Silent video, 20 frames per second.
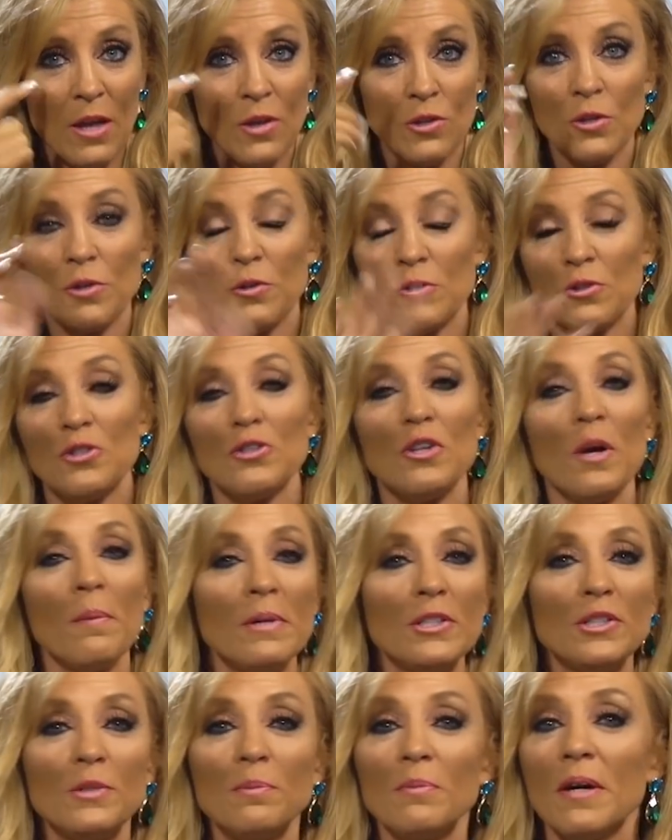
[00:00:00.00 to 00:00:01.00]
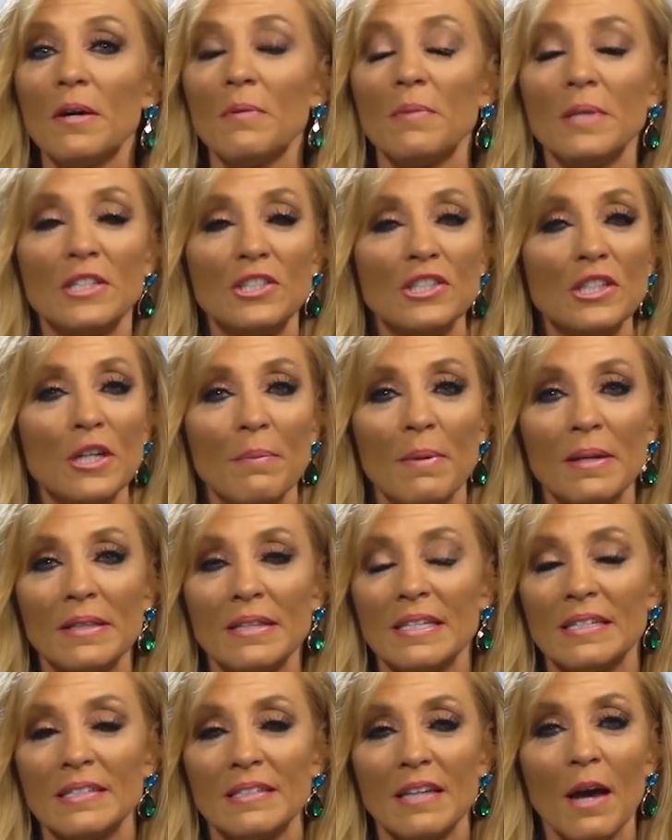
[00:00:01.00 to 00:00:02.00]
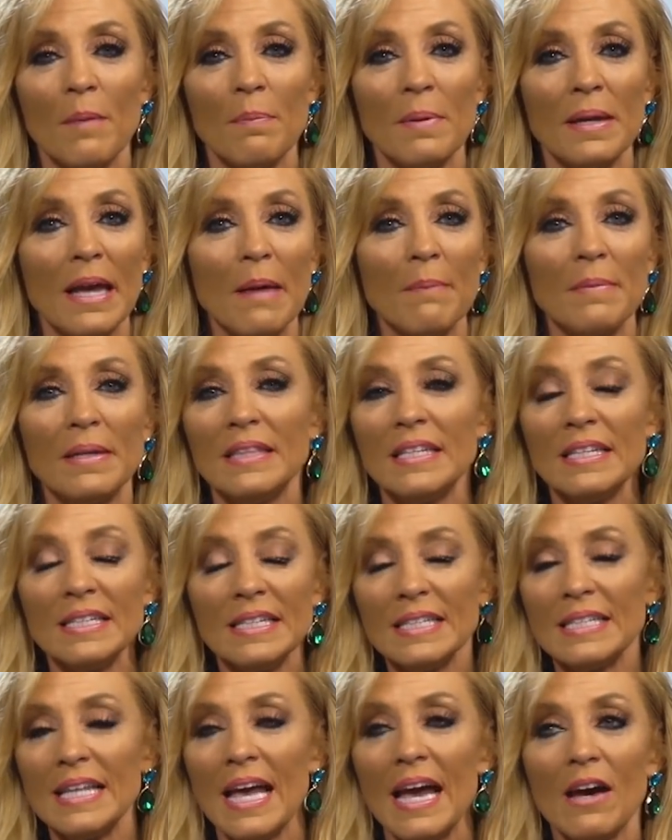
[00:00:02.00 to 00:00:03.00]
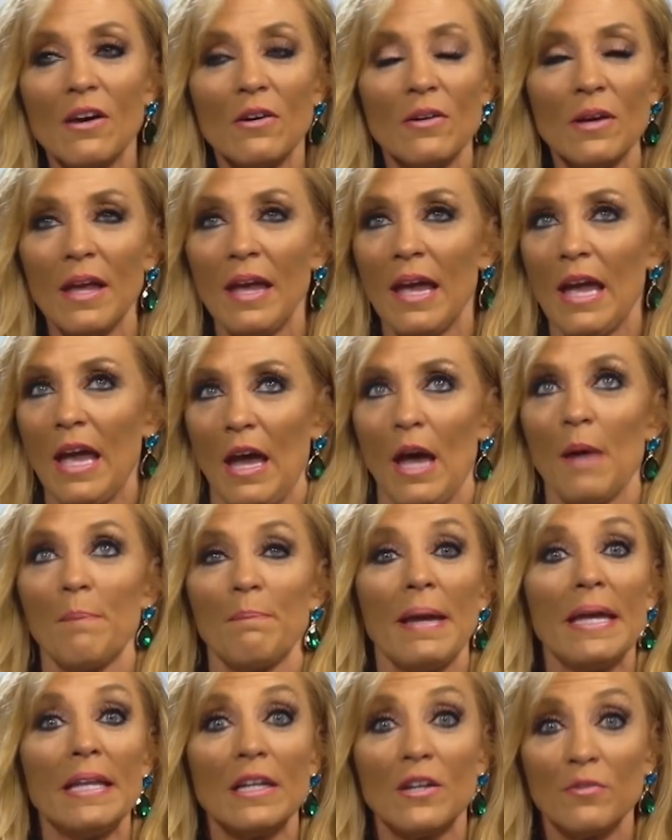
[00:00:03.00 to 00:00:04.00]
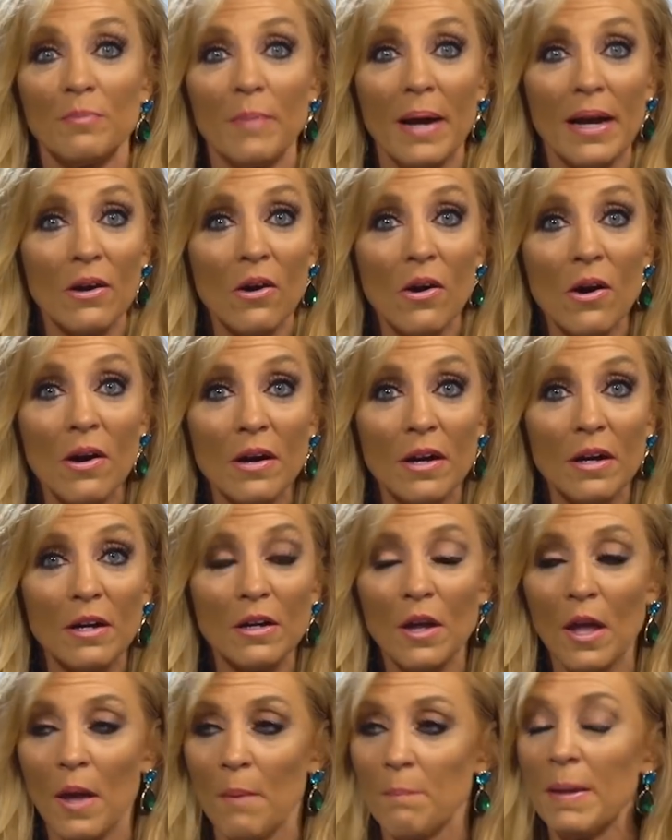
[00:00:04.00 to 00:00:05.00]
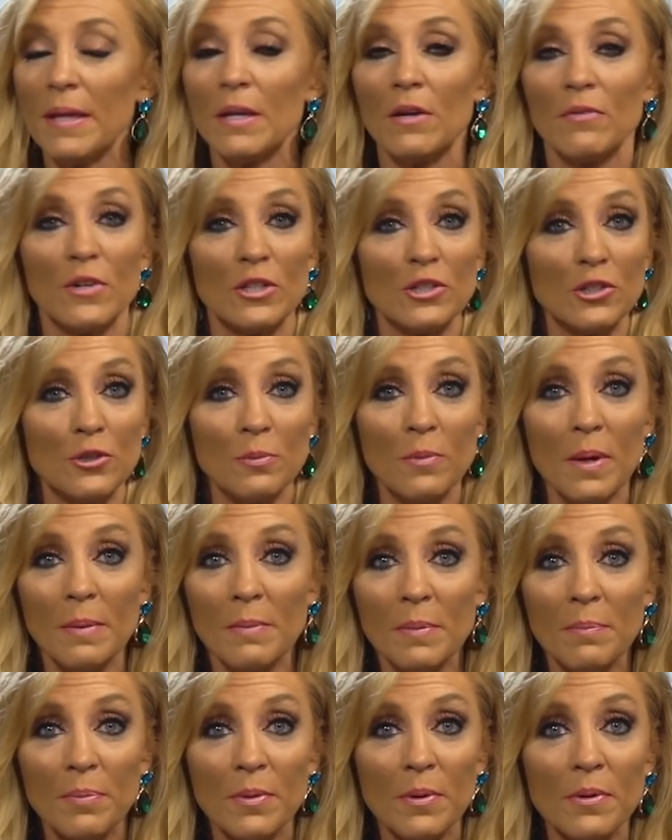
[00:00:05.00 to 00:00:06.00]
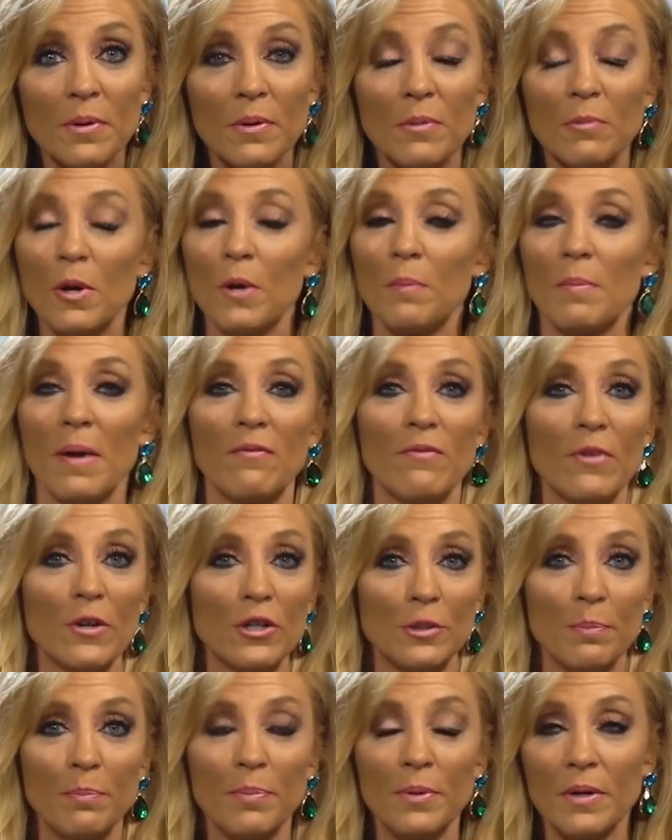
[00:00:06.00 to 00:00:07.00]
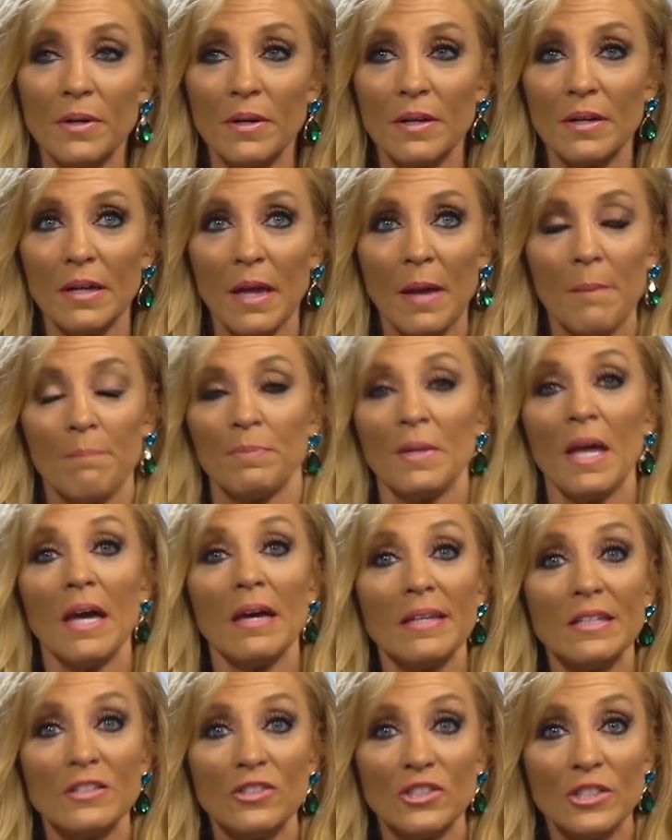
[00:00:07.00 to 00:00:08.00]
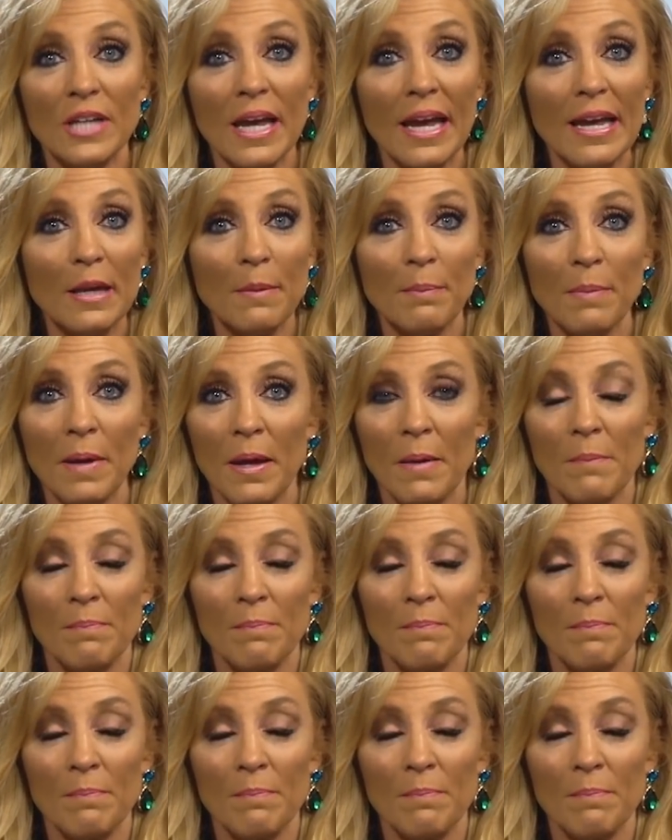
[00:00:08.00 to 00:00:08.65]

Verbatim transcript: So there's so much more I want to share about this topic. I mean, this is how I paid off my car, paid off our swimming pool, wrote my first book, got in shape.